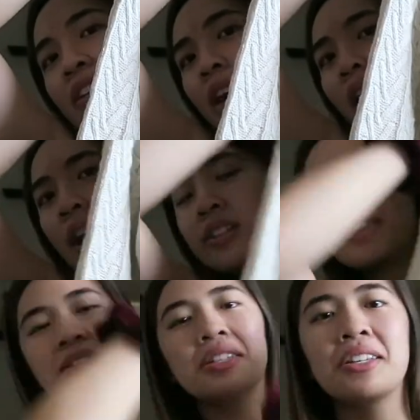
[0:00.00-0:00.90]
not
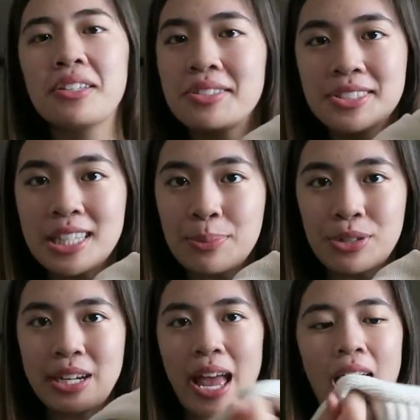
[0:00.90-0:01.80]

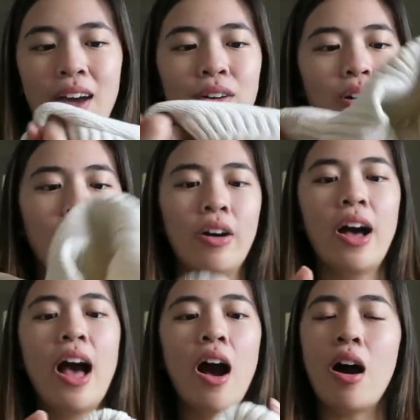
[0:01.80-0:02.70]
summery at all.
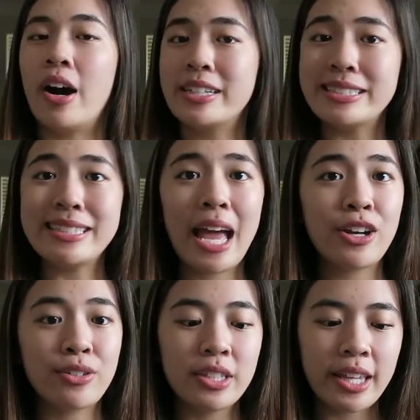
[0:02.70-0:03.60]
Honestly, I
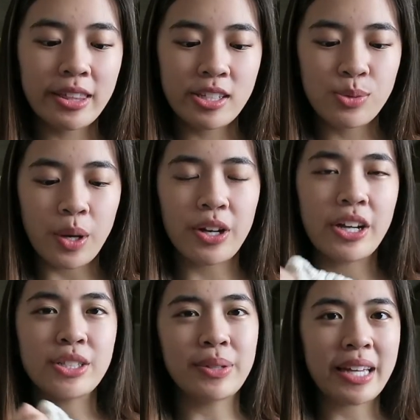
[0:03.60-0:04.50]
don't really like the sweater. I
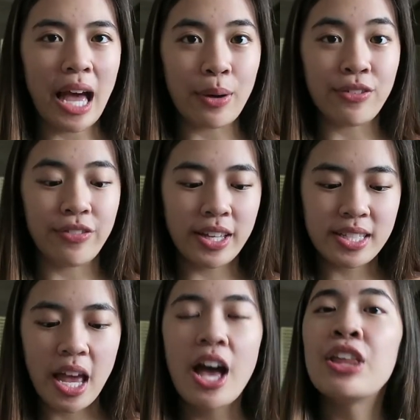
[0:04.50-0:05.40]
don't like how it fits.
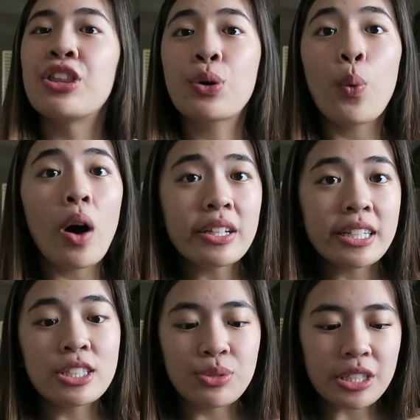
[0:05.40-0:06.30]
The
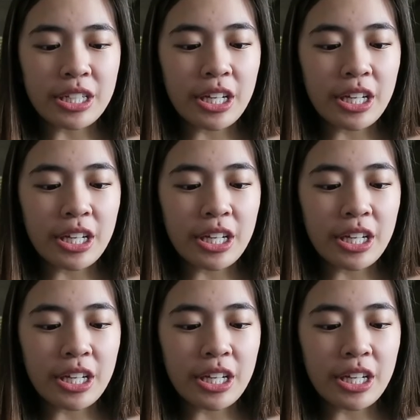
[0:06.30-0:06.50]
quality is really